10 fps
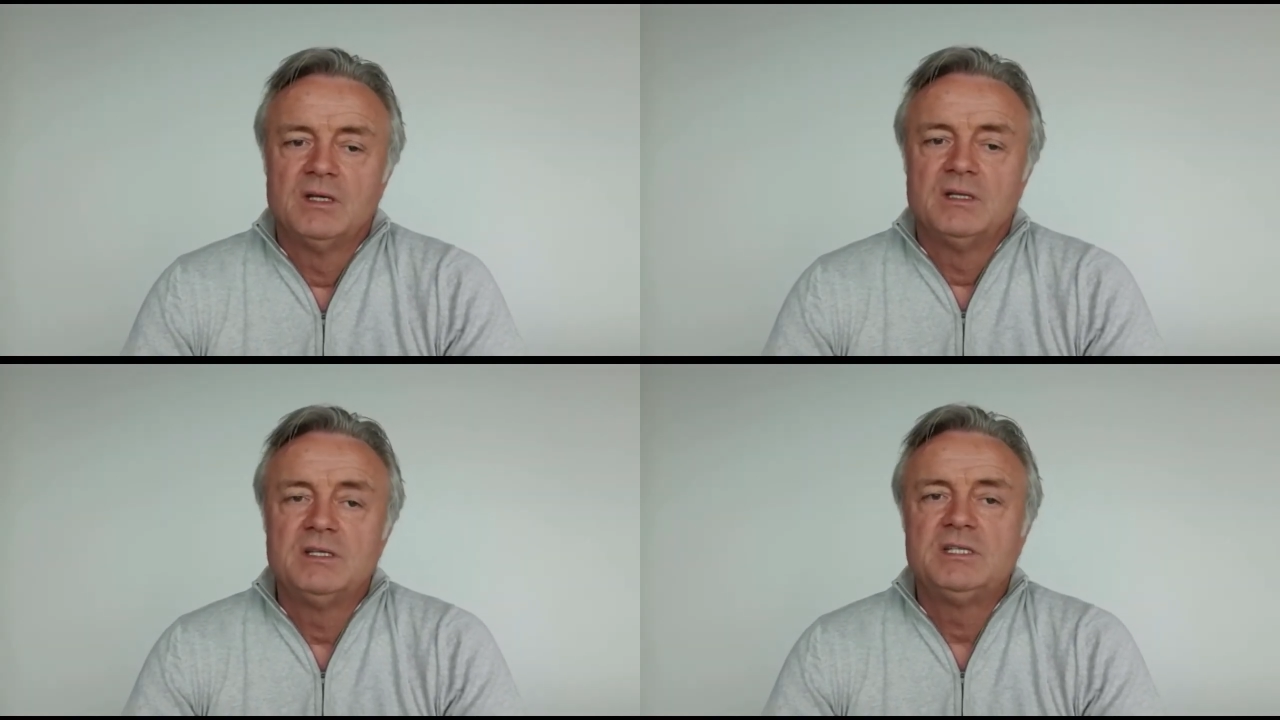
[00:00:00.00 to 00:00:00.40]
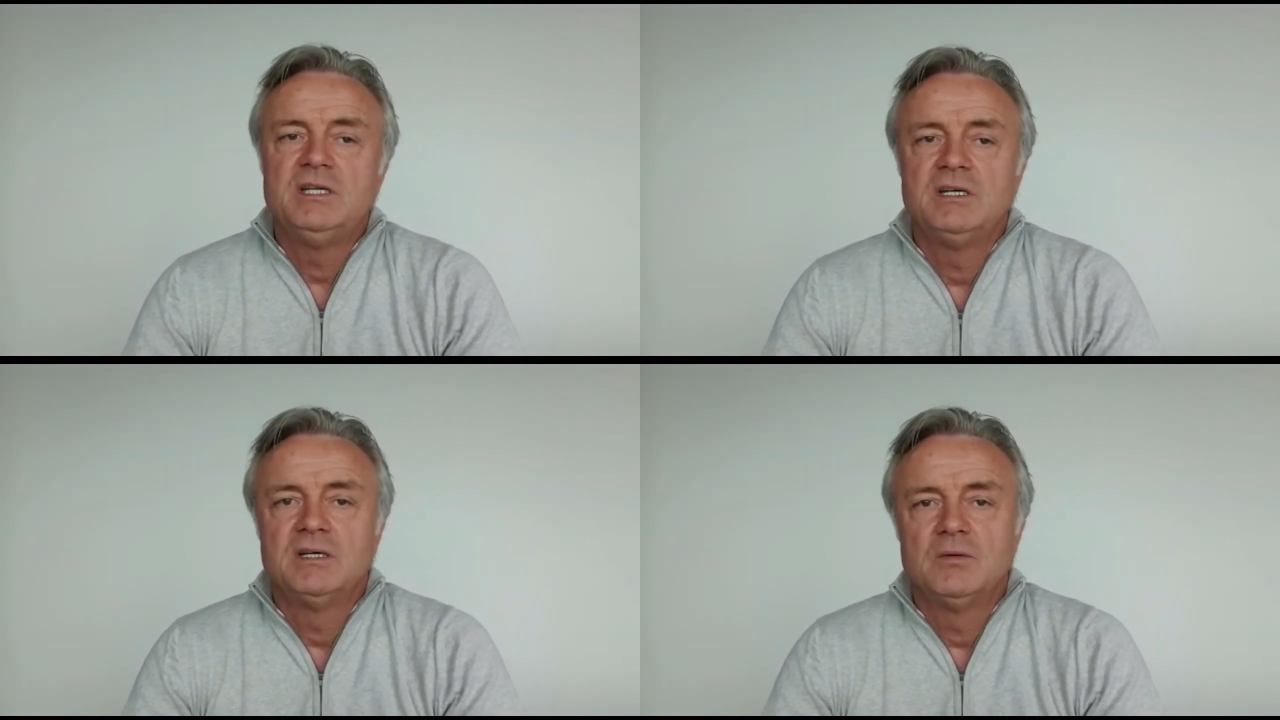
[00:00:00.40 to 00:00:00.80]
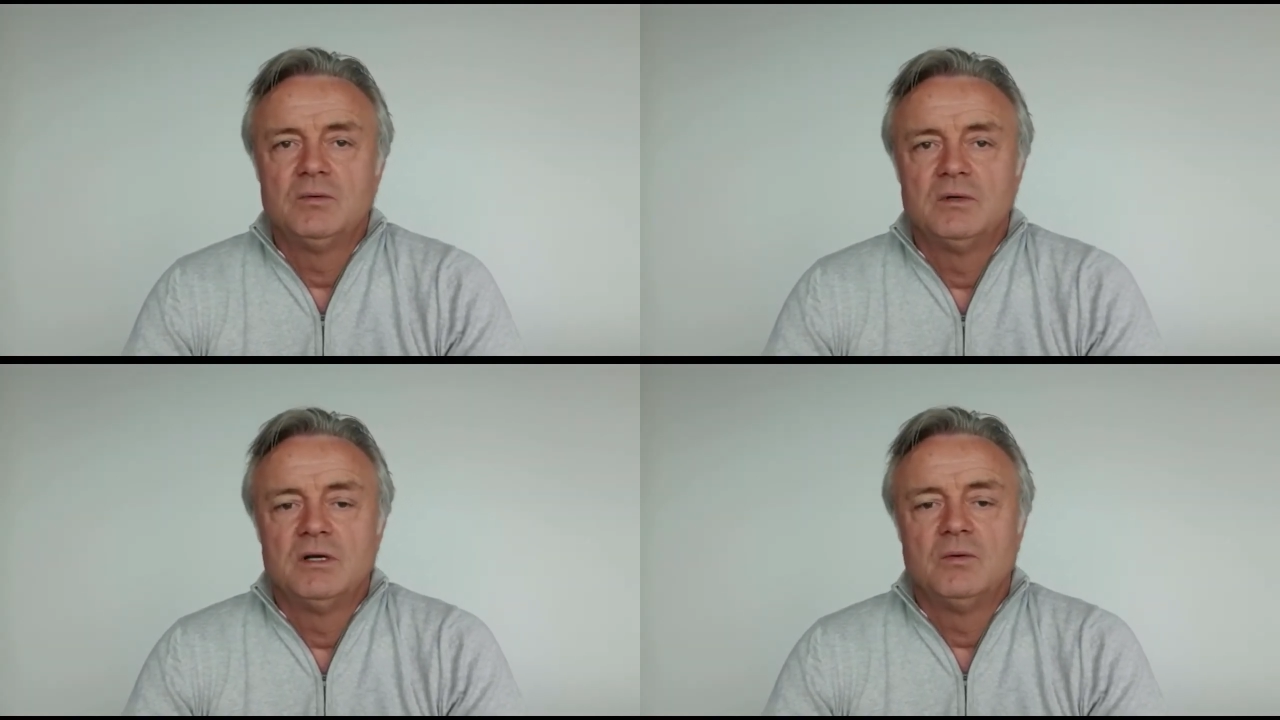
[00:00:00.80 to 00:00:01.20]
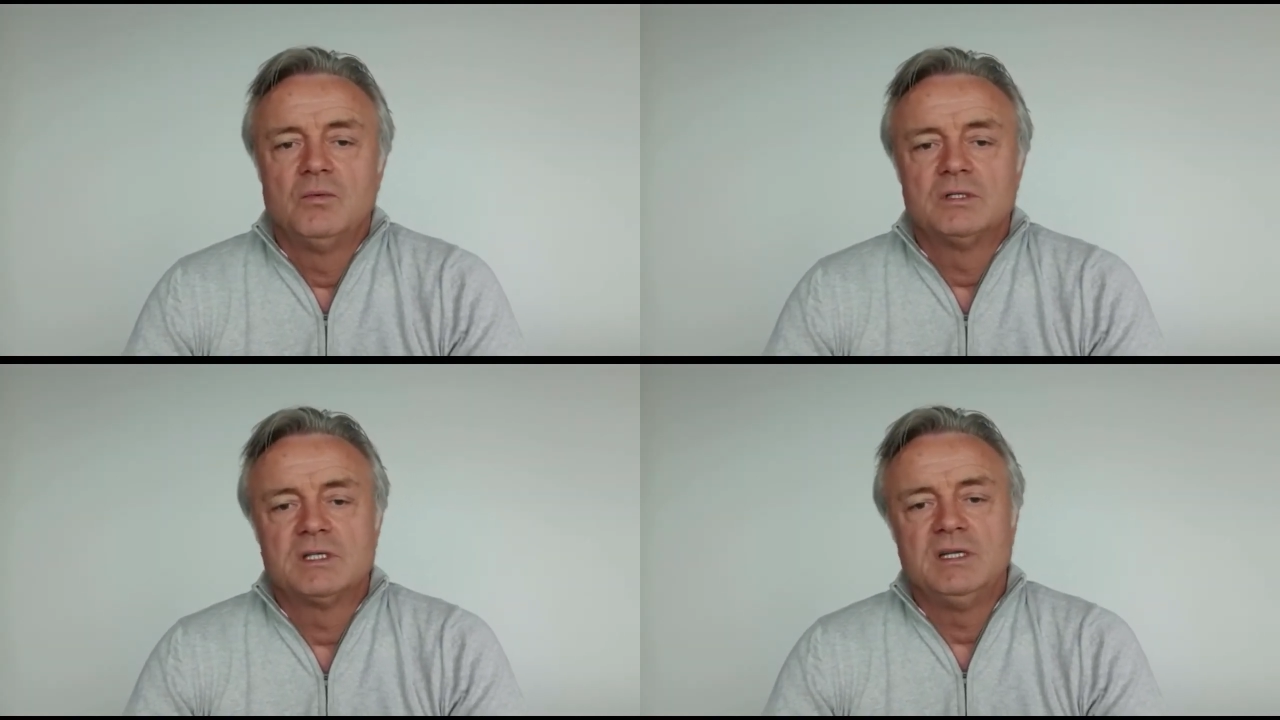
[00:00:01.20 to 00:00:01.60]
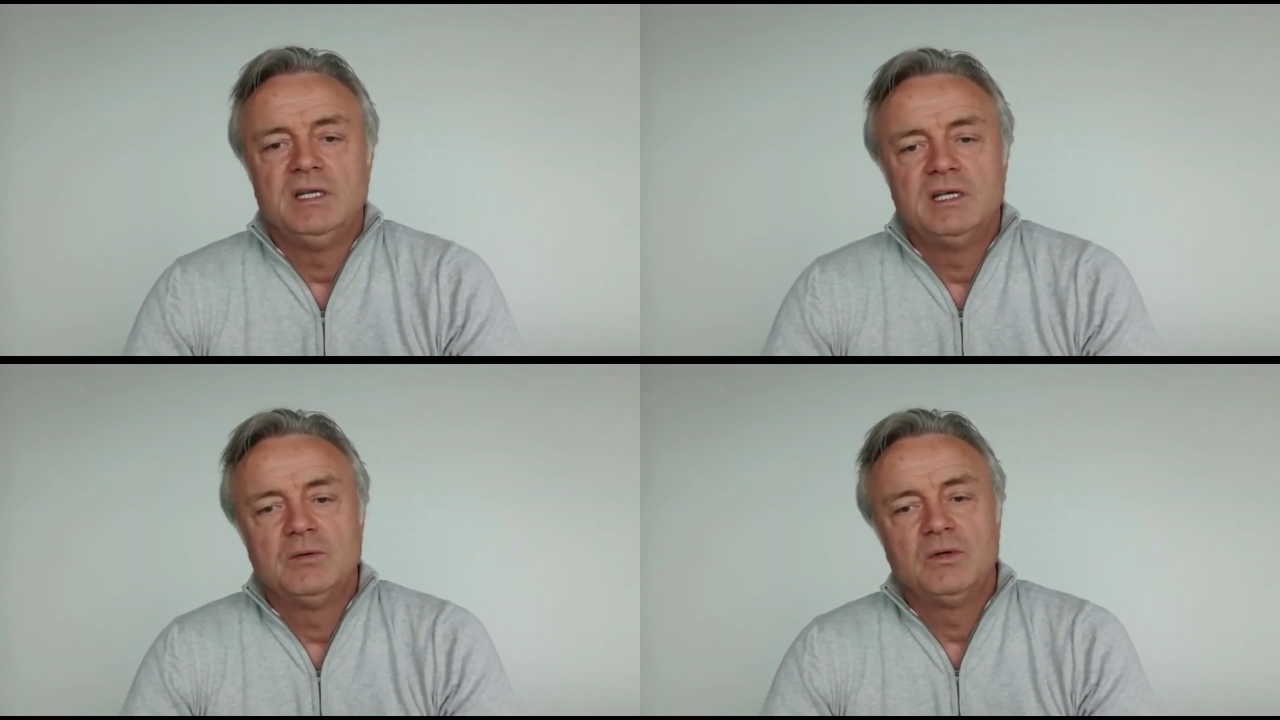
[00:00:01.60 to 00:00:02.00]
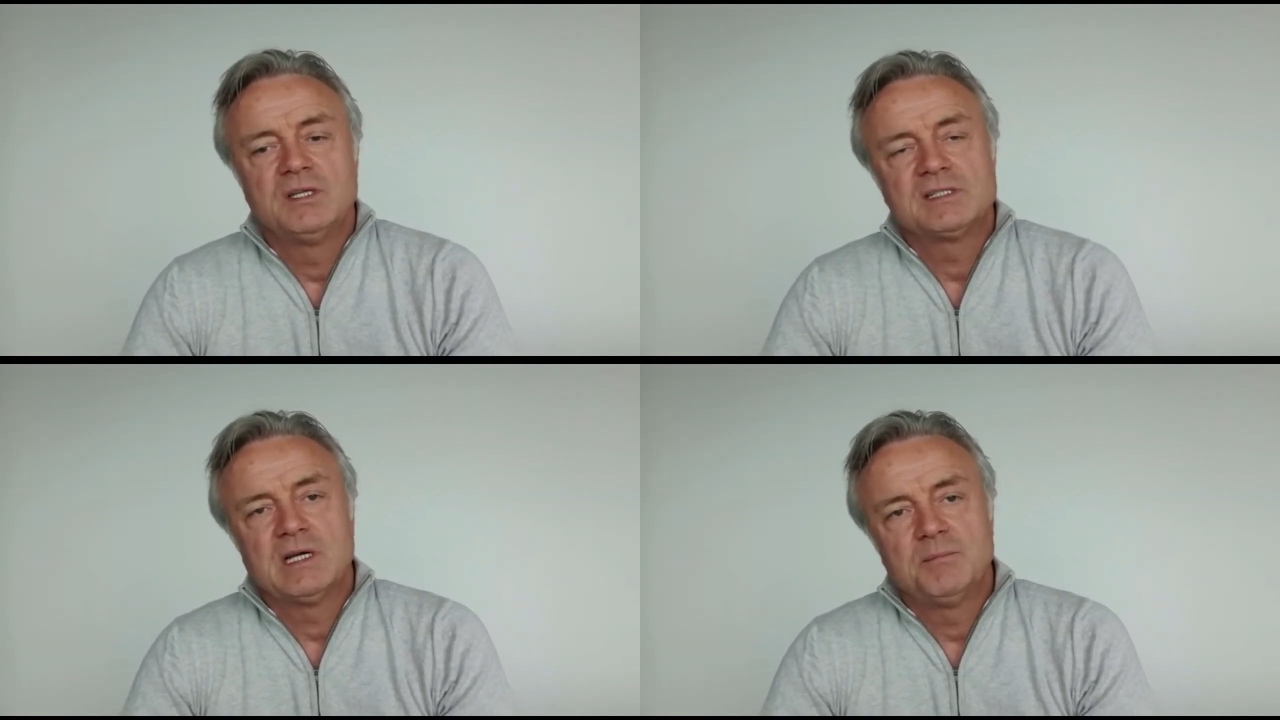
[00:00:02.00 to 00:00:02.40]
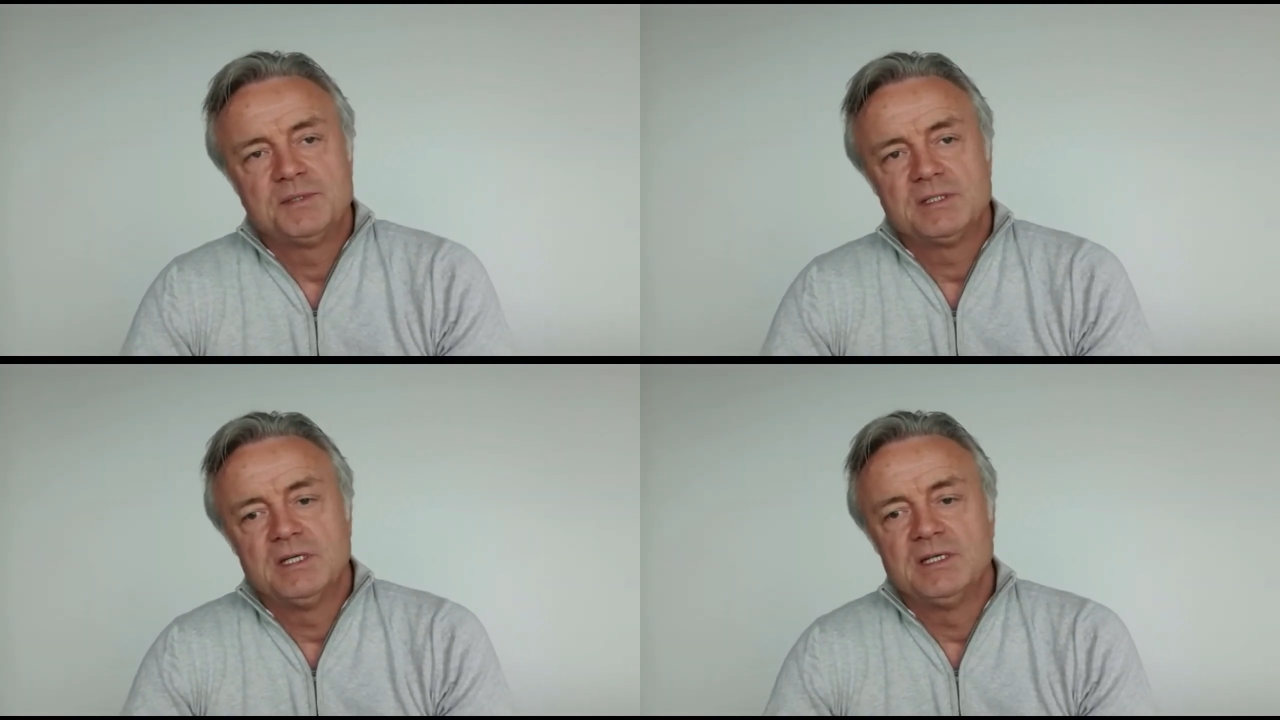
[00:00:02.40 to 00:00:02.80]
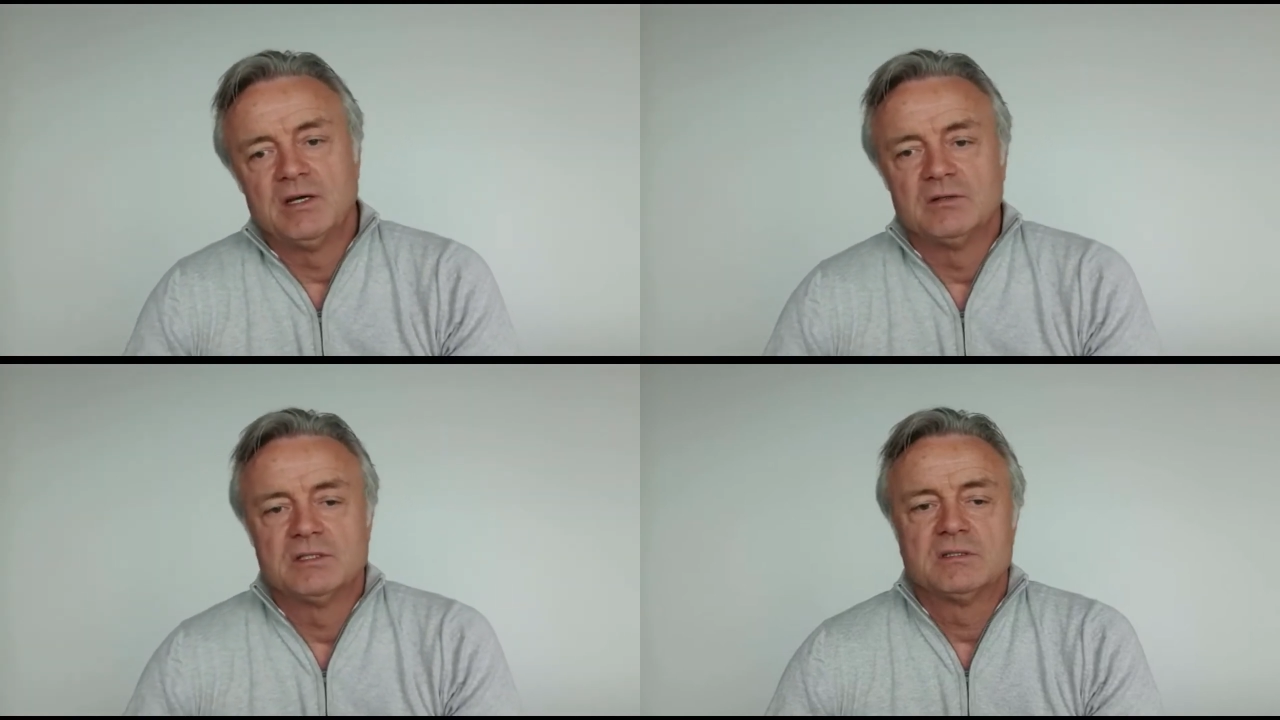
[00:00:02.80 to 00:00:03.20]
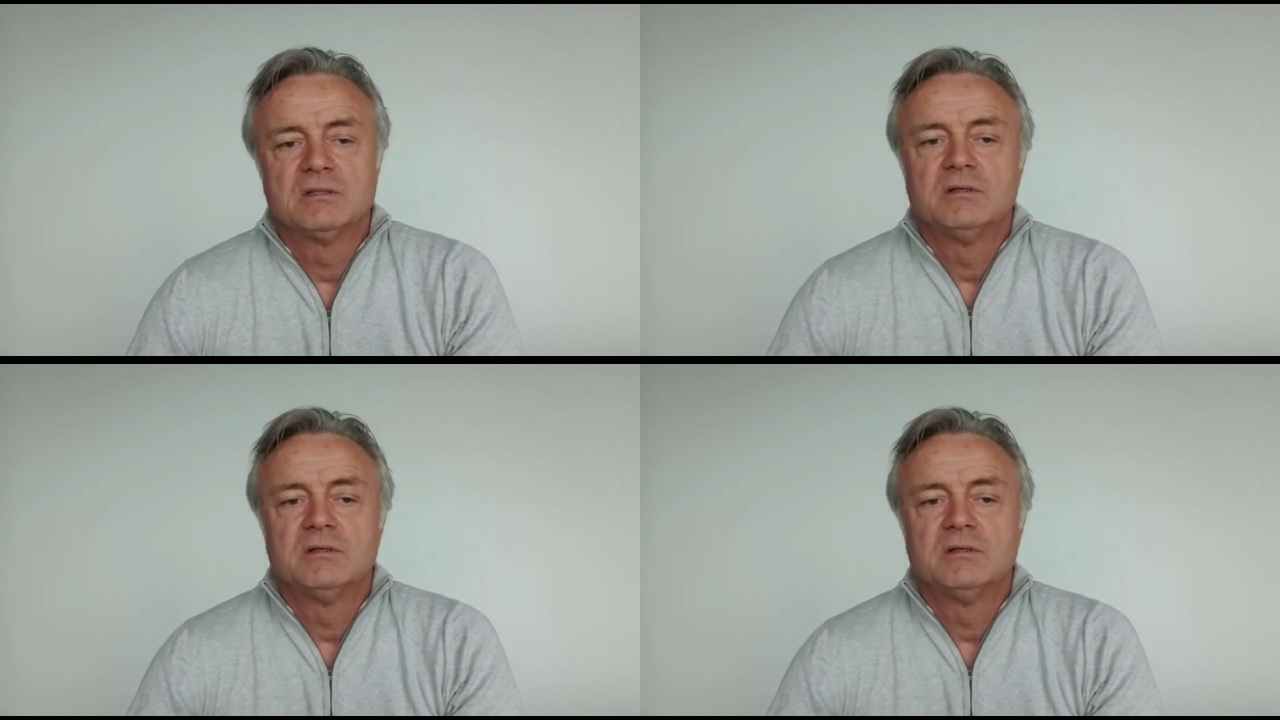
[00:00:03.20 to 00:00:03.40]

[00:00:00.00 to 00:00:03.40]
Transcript: This year was a year with its ups and downs,